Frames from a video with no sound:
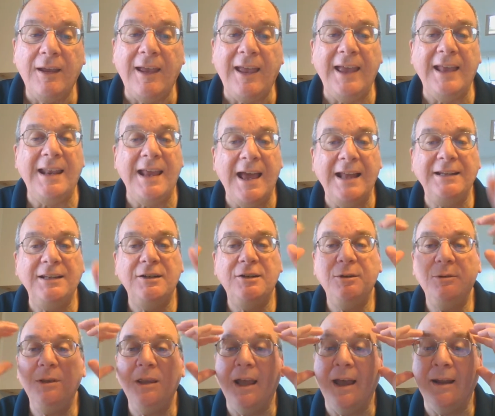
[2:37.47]
And how do you
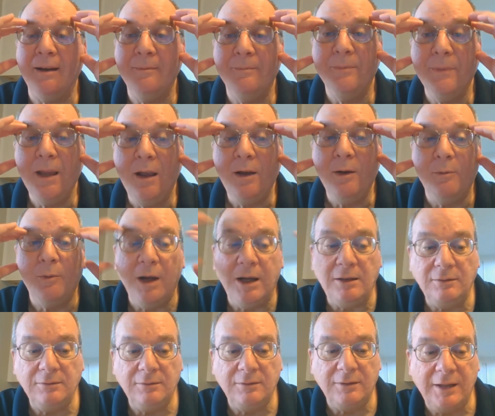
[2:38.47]
do that?
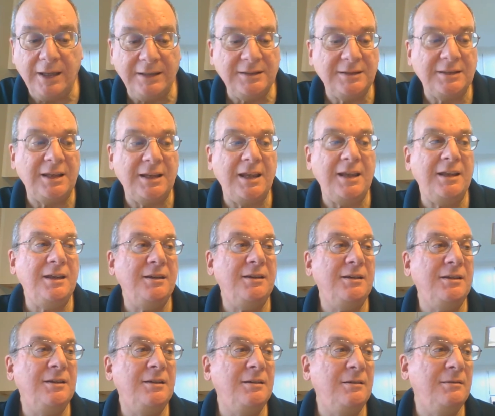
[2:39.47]
Well, let's
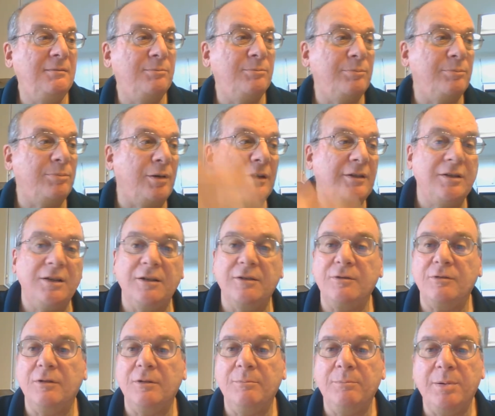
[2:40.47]
say President
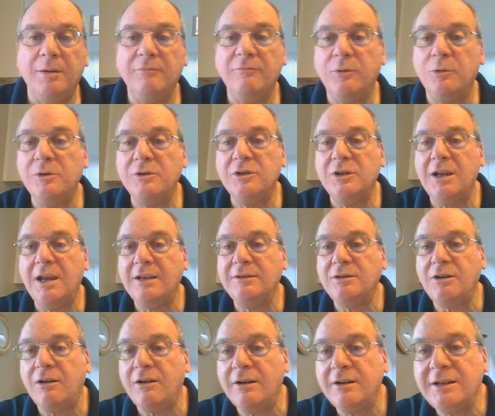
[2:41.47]
Trump unfortunately has
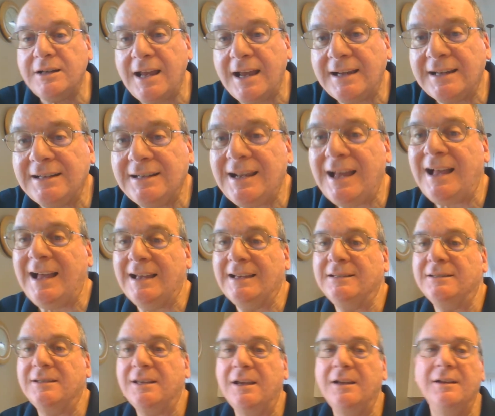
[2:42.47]
a heart attack and
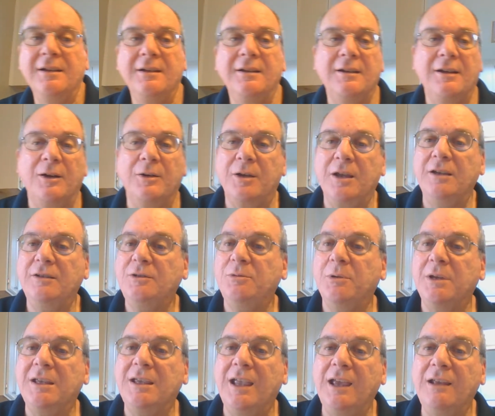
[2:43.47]
dies. Okay, so
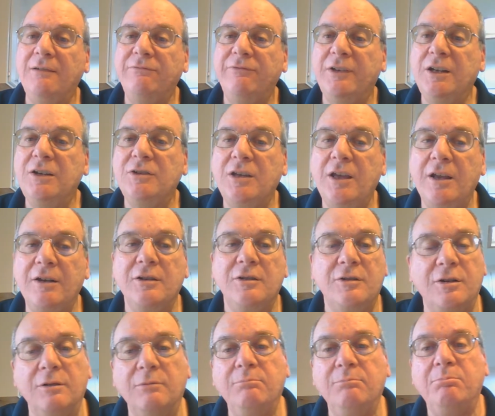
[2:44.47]
he can't finish out his
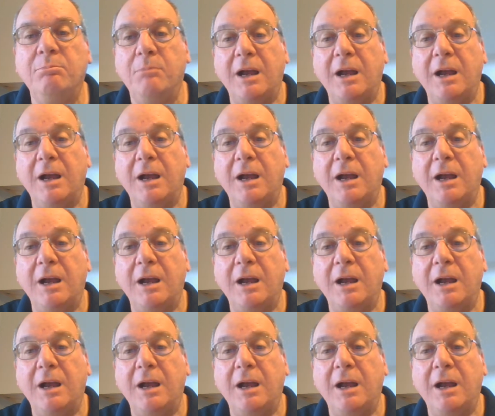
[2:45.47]
term.